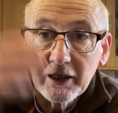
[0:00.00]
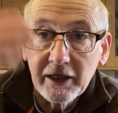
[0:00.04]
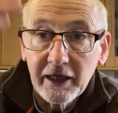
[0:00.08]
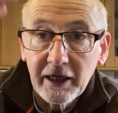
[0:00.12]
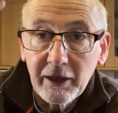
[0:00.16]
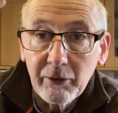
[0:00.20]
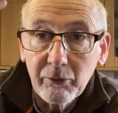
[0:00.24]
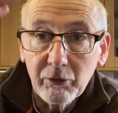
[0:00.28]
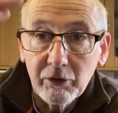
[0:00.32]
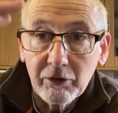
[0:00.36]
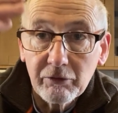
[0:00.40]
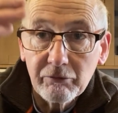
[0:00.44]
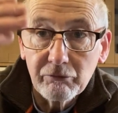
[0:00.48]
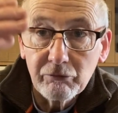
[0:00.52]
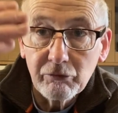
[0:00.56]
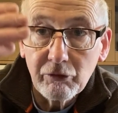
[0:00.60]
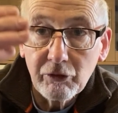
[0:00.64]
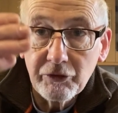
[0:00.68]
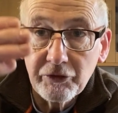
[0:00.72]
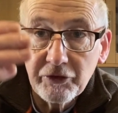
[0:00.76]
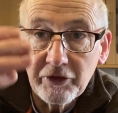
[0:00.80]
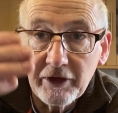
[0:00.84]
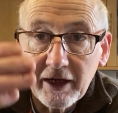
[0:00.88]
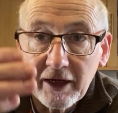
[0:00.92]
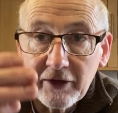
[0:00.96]
it will have
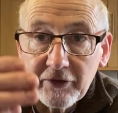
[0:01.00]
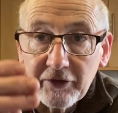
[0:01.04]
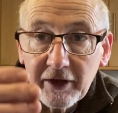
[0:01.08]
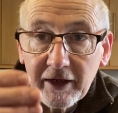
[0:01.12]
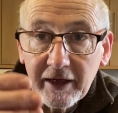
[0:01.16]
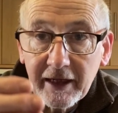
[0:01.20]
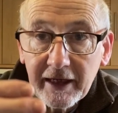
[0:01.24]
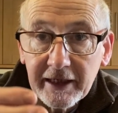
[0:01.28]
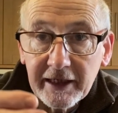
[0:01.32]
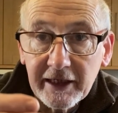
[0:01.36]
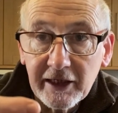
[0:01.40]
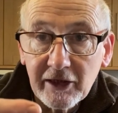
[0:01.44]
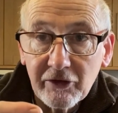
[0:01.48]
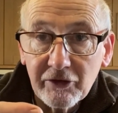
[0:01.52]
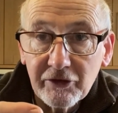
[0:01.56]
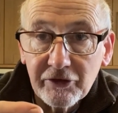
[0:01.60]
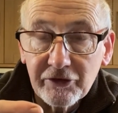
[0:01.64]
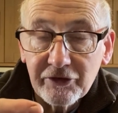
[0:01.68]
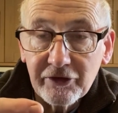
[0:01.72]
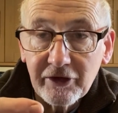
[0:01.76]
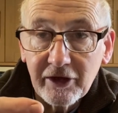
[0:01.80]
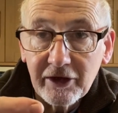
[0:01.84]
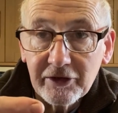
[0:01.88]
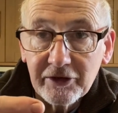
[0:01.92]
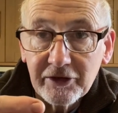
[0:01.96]
run down the lagging on the
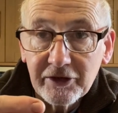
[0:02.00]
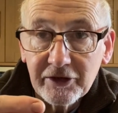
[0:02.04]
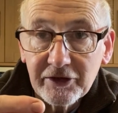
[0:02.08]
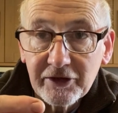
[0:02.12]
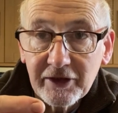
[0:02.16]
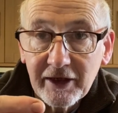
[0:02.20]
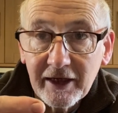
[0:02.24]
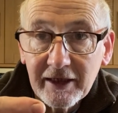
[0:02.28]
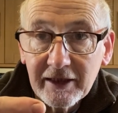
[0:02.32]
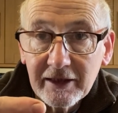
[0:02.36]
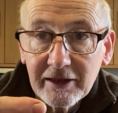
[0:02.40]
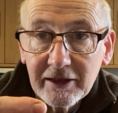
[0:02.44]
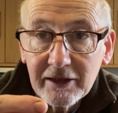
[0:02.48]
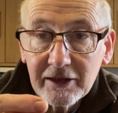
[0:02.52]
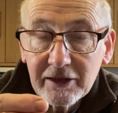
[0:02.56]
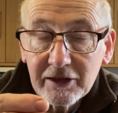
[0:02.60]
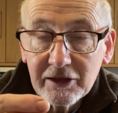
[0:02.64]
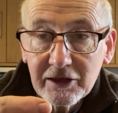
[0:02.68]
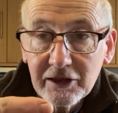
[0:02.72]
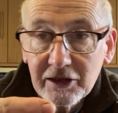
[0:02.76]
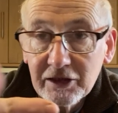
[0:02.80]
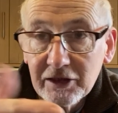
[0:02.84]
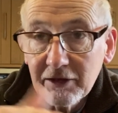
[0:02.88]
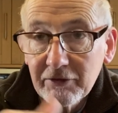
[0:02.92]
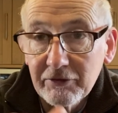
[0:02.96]
side of the tank
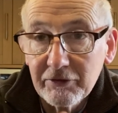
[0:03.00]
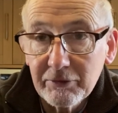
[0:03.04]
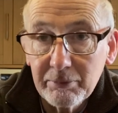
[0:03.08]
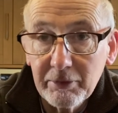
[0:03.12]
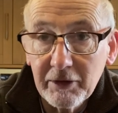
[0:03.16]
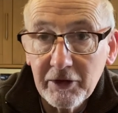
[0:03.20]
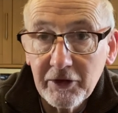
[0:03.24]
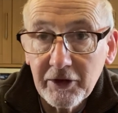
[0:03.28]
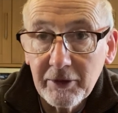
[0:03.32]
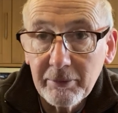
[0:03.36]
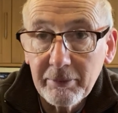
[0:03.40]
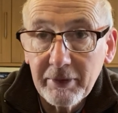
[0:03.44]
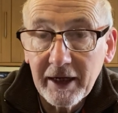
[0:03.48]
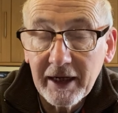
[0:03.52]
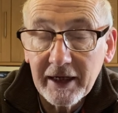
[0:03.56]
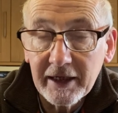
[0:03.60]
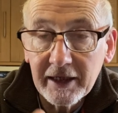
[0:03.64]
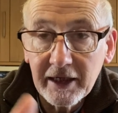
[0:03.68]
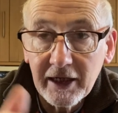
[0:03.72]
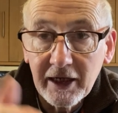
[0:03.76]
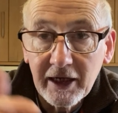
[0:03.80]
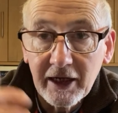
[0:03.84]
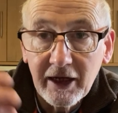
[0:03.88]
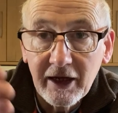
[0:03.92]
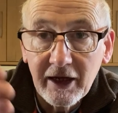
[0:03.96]
since I've split the bag,